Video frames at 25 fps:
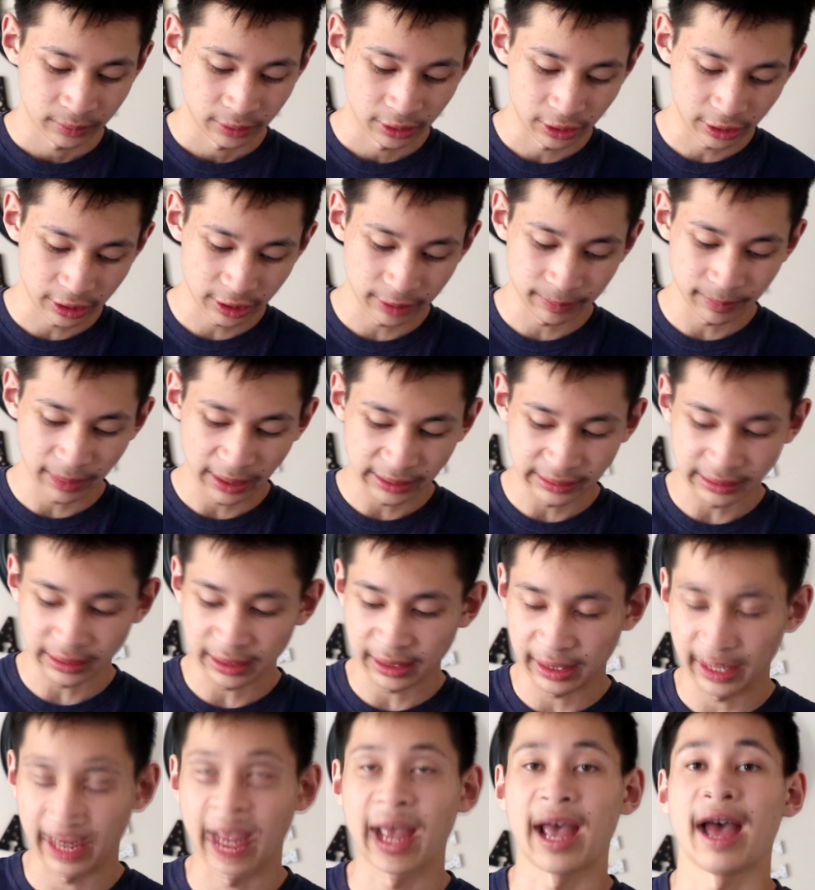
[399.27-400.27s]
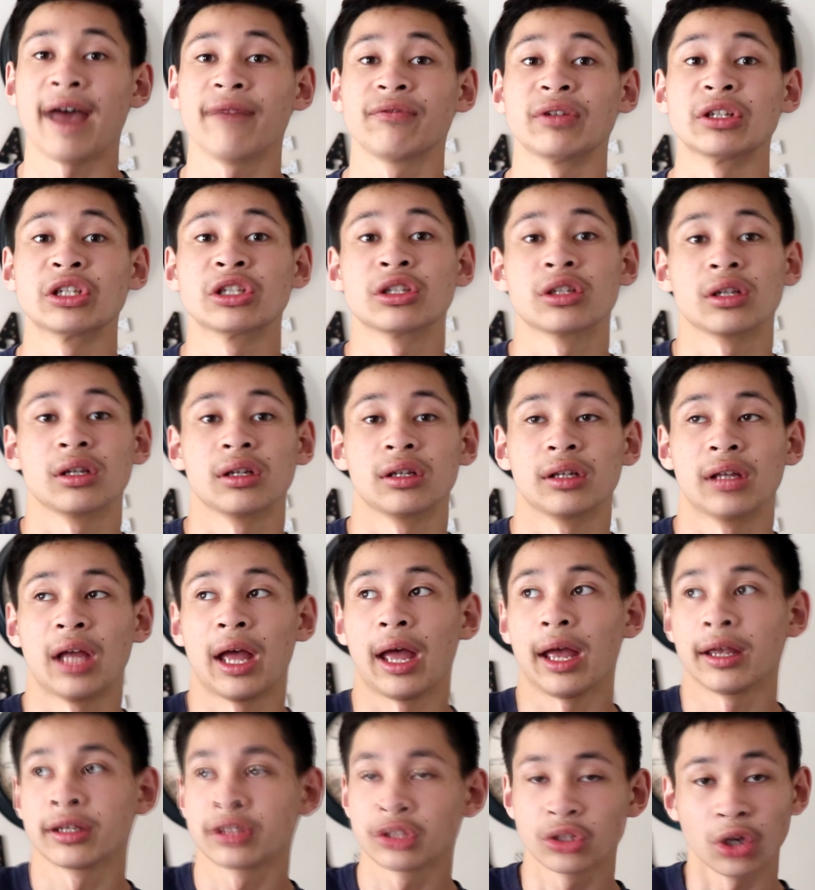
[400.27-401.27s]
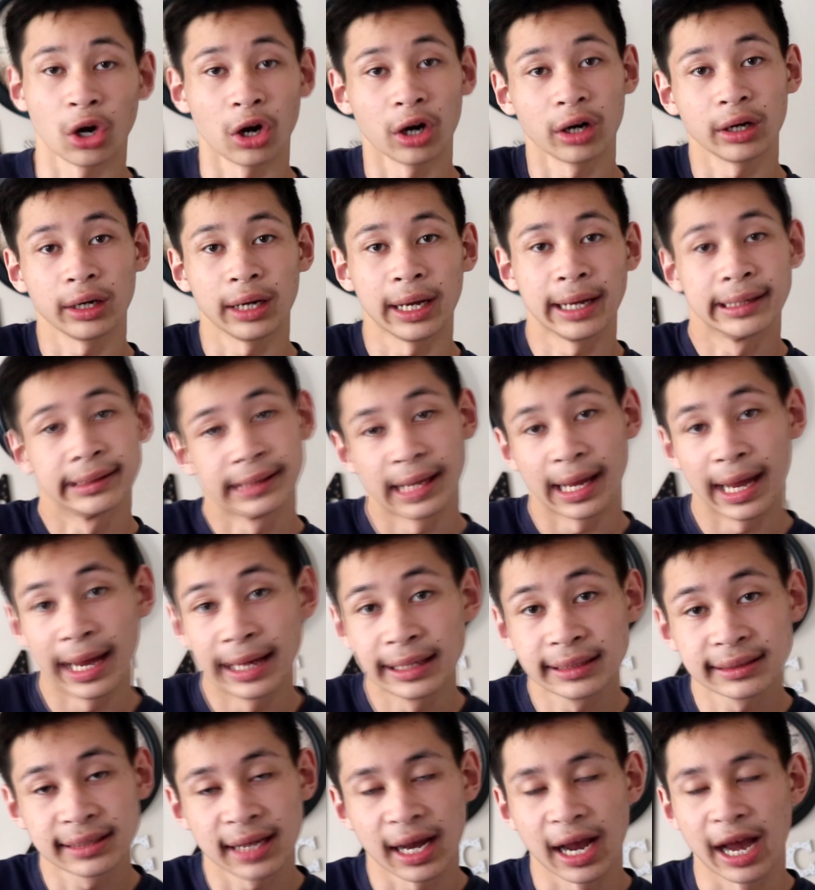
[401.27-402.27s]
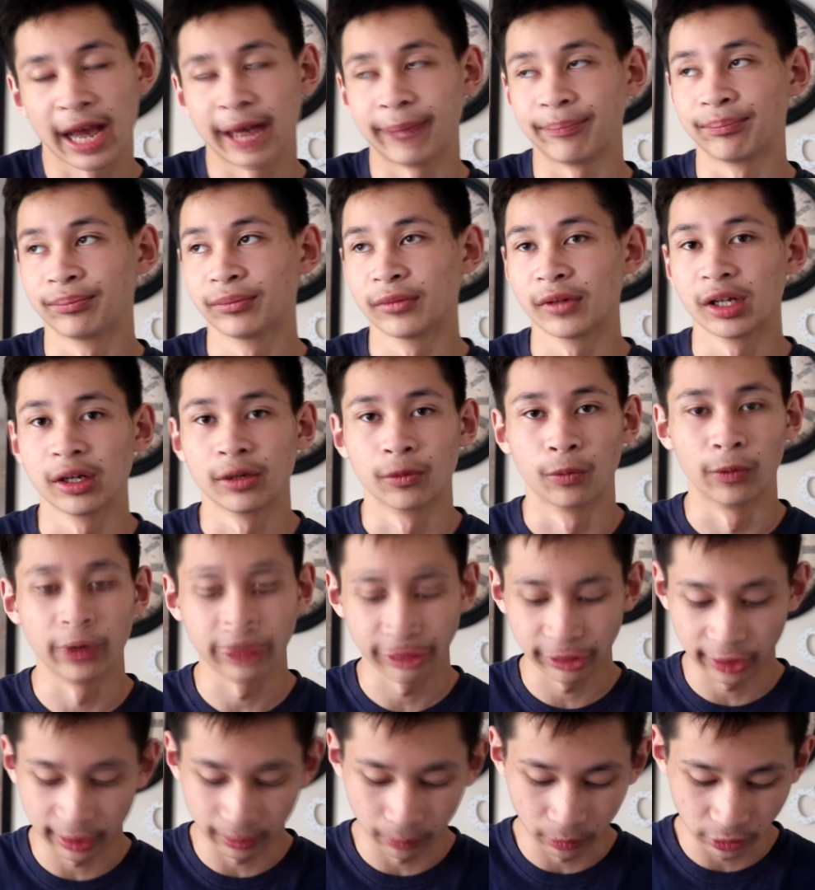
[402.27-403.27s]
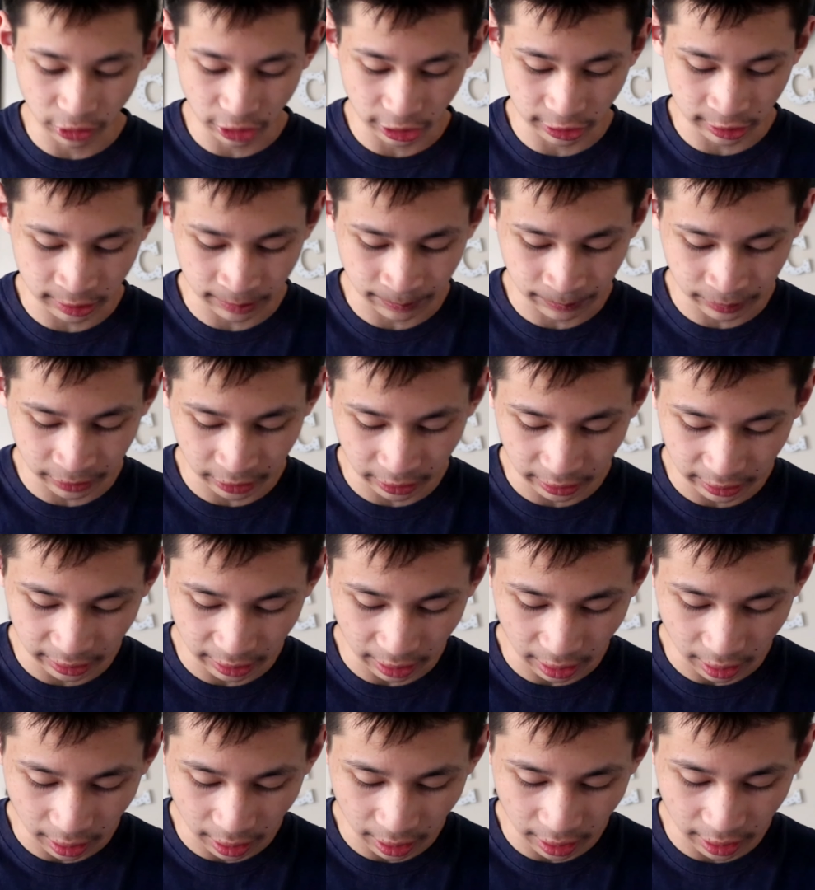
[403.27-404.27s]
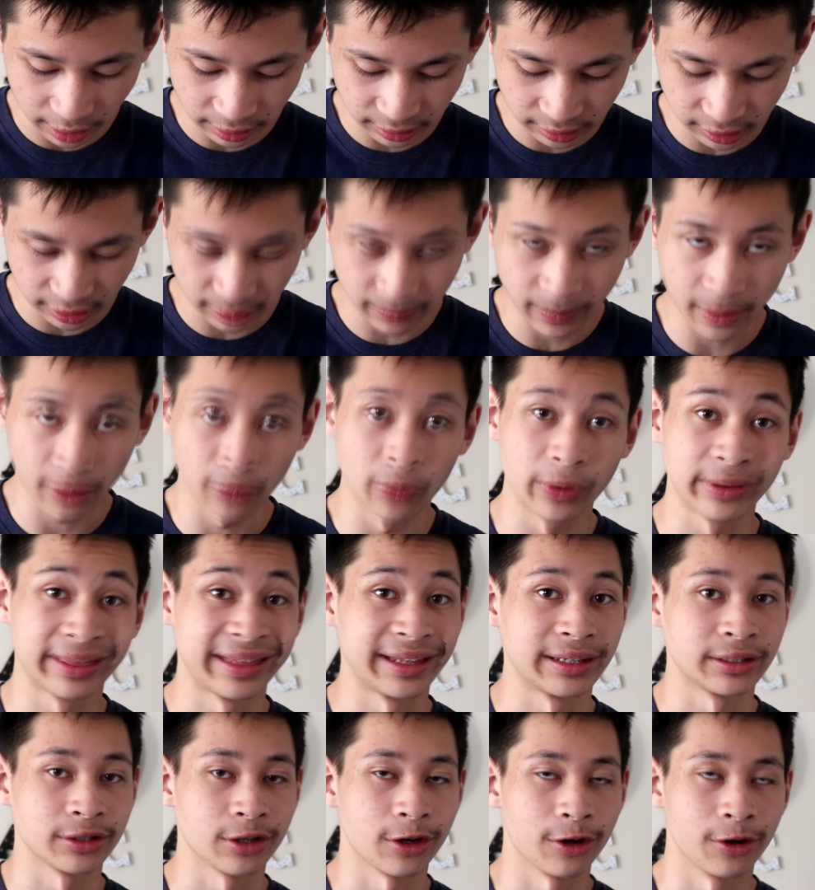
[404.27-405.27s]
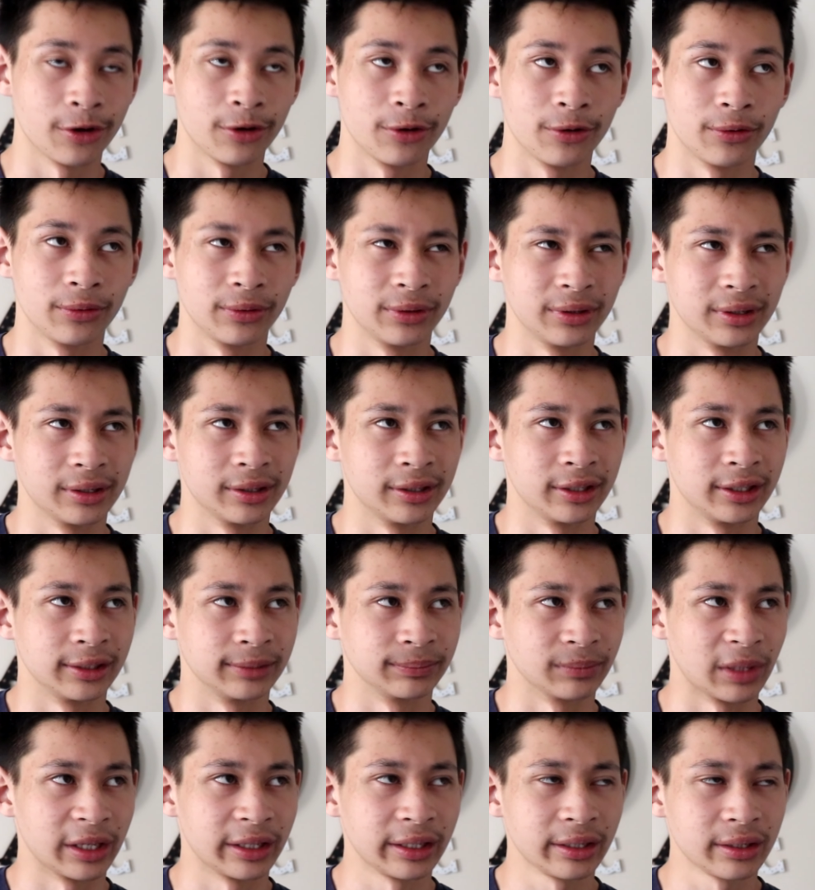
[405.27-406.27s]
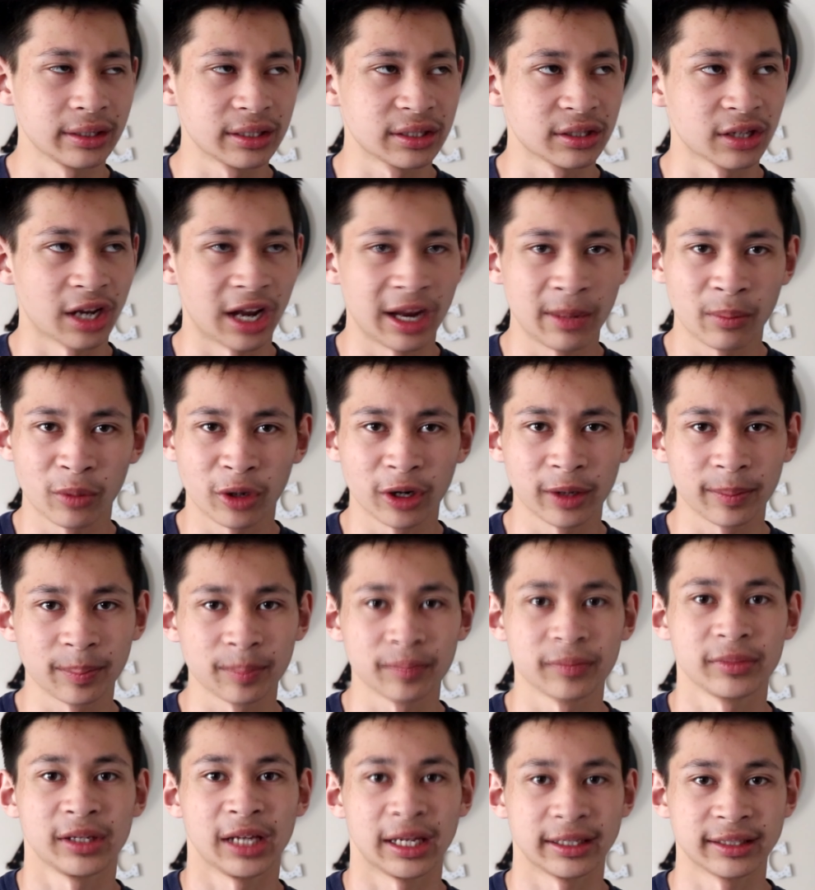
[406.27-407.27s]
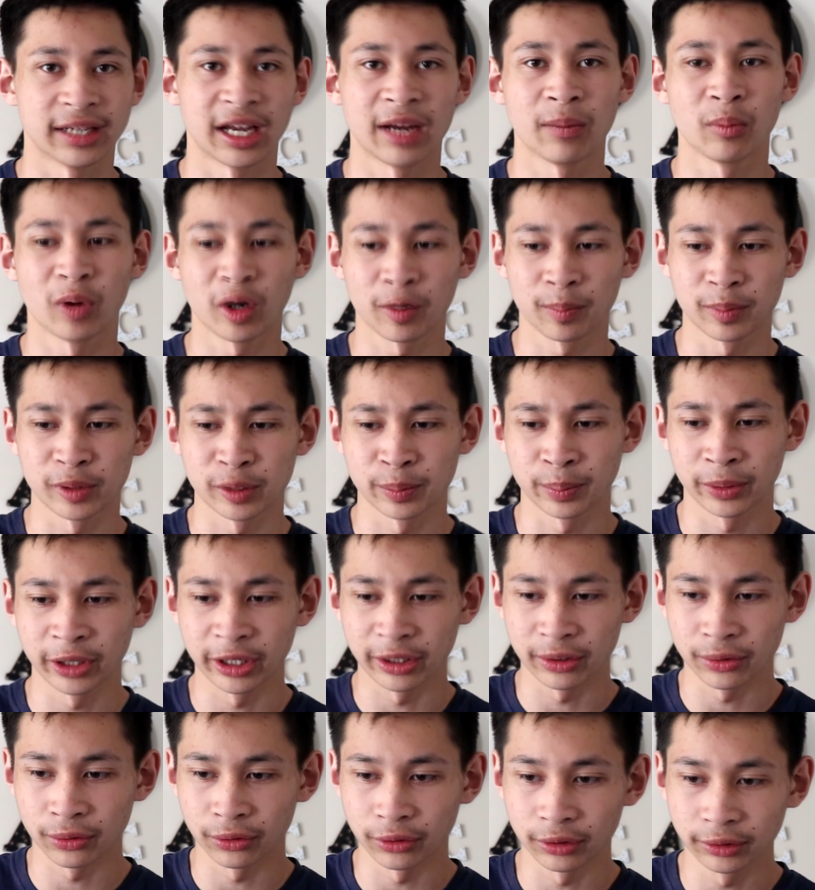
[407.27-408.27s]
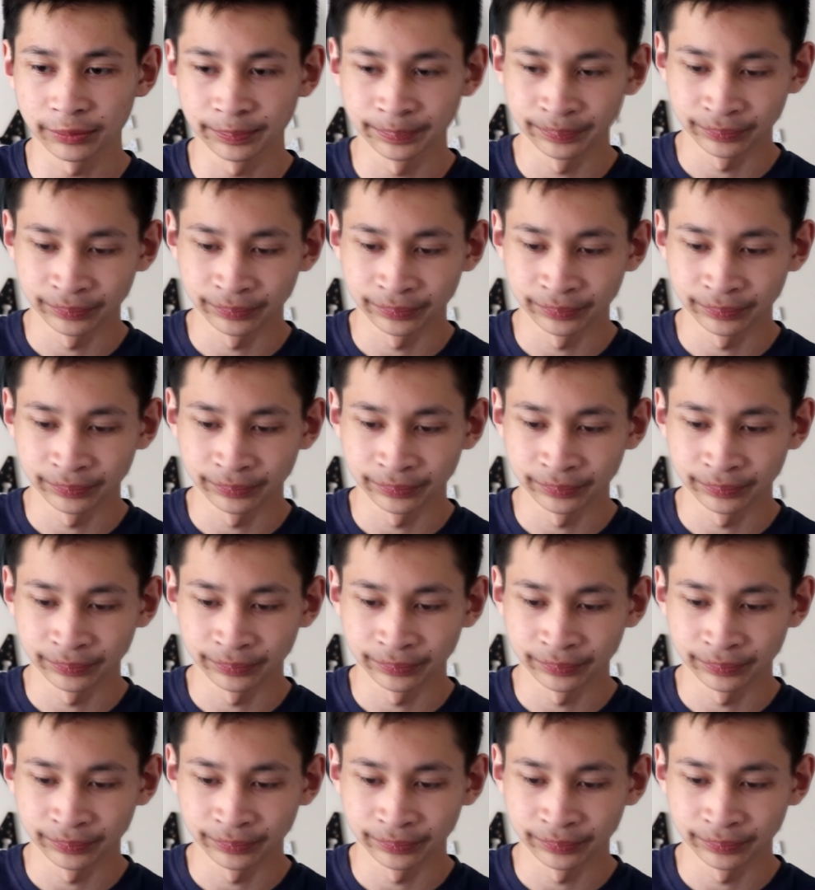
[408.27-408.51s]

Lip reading: you can basically have the start and the end time with it, which is pretty awesome with its own, I think it's time warp. Yeah, time warp is pretty cool.